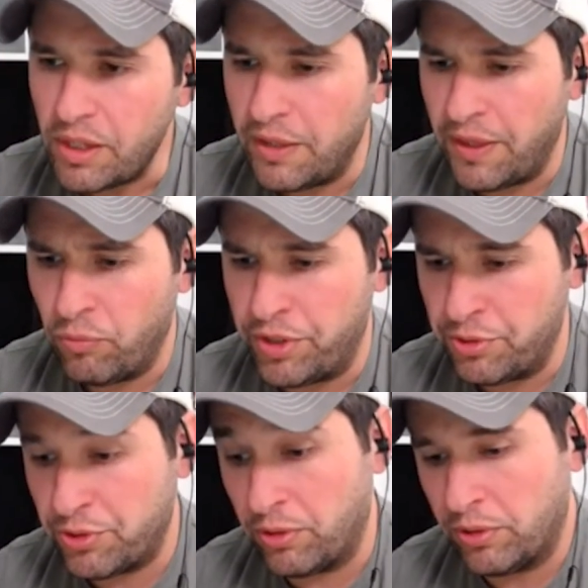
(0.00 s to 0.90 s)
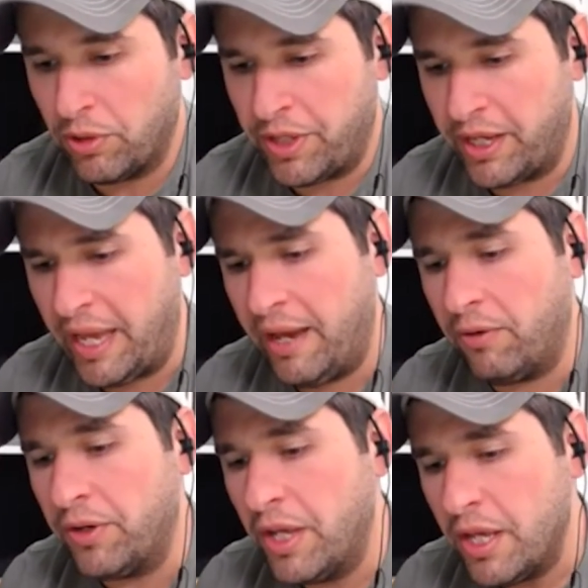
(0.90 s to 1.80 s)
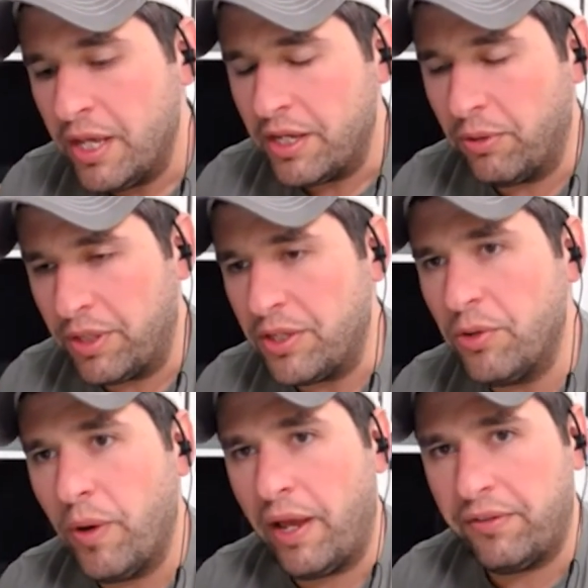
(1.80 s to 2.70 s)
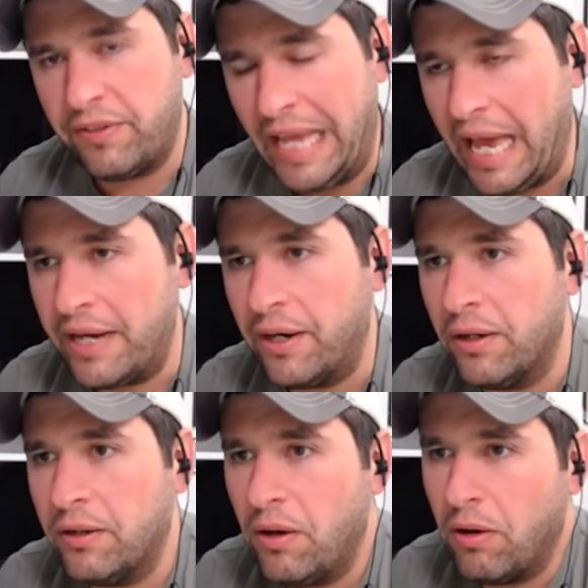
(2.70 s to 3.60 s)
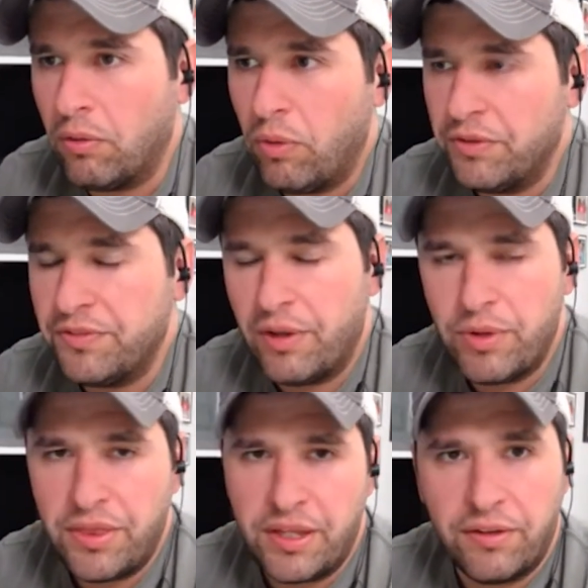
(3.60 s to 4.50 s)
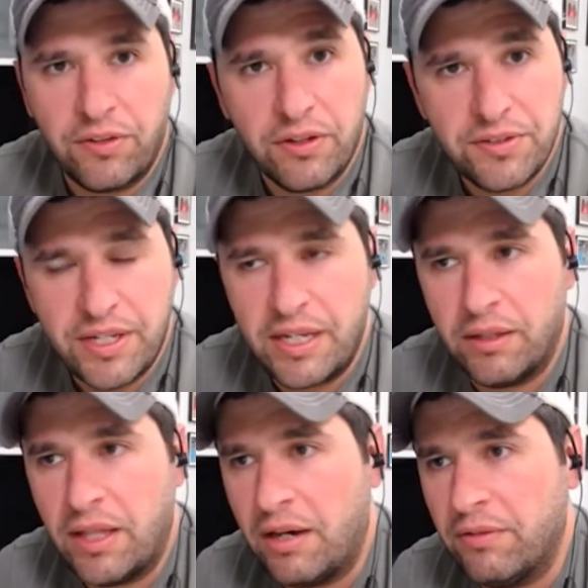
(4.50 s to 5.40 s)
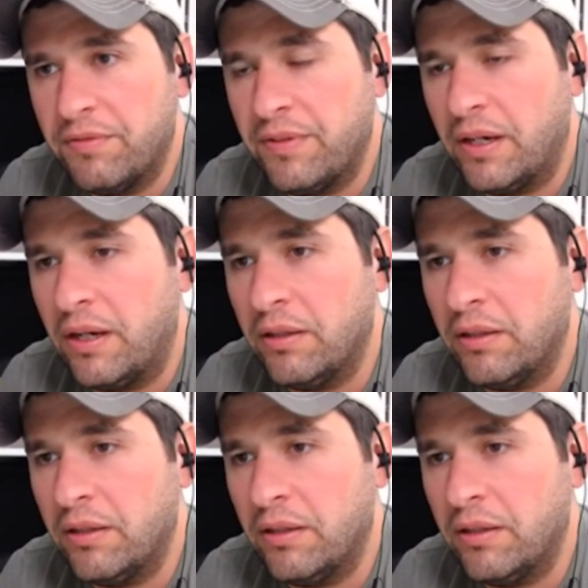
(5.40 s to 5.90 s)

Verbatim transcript: and then when you start looking out, you know the U.S., Canada are ones that we think is going to see a lot of uh,